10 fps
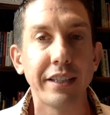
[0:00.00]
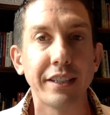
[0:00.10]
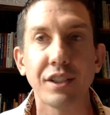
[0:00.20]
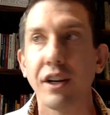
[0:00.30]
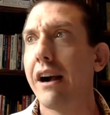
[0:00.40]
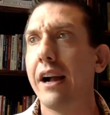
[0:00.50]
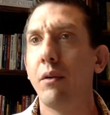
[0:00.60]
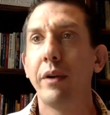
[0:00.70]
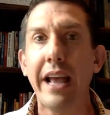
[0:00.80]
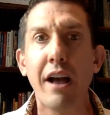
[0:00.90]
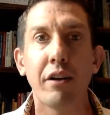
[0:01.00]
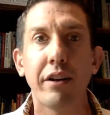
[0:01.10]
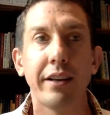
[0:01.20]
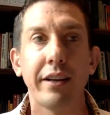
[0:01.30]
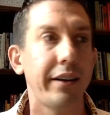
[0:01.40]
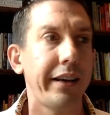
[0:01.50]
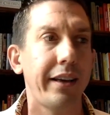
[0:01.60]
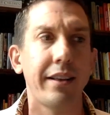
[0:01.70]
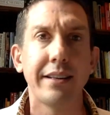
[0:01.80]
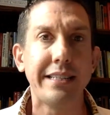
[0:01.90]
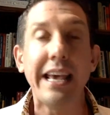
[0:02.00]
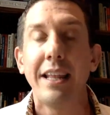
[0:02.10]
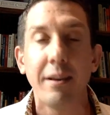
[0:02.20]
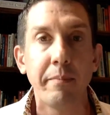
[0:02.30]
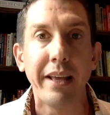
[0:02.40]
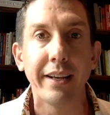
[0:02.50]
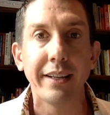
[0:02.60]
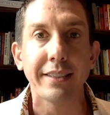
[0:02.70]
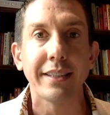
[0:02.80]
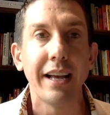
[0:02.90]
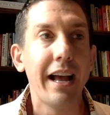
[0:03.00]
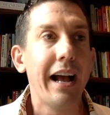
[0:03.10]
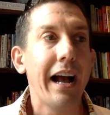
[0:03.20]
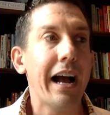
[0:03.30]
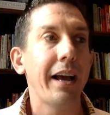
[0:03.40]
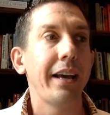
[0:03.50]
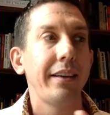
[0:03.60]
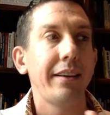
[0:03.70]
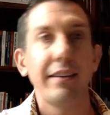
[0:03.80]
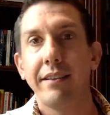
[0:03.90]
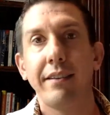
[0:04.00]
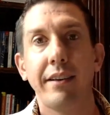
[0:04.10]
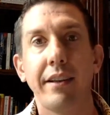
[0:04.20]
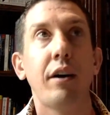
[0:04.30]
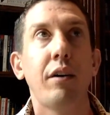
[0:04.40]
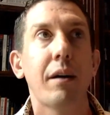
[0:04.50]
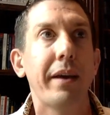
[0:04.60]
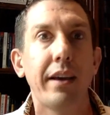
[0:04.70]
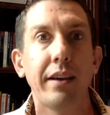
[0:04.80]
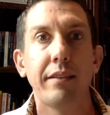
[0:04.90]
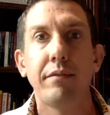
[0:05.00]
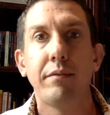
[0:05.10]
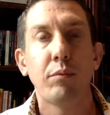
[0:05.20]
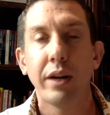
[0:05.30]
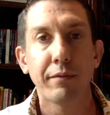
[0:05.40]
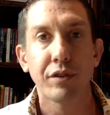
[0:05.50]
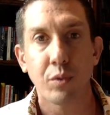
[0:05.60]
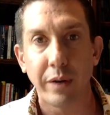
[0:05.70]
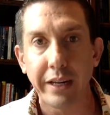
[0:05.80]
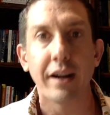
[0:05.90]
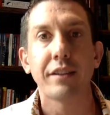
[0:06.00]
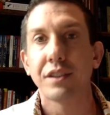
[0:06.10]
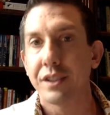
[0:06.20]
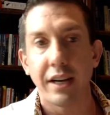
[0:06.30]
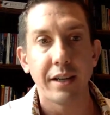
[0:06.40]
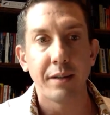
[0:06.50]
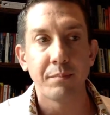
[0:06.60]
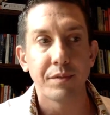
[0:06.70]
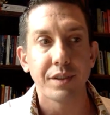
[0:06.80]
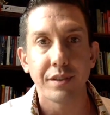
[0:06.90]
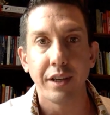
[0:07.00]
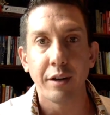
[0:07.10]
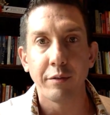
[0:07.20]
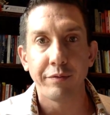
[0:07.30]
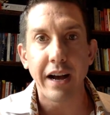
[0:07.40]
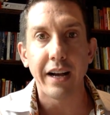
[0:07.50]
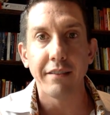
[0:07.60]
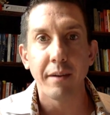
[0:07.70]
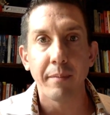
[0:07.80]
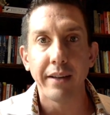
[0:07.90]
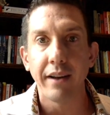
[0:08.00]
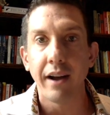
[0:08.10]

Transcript: And so I went out and in 10 minutes, I, you know, I made whatever, $20 times, you know, five, I made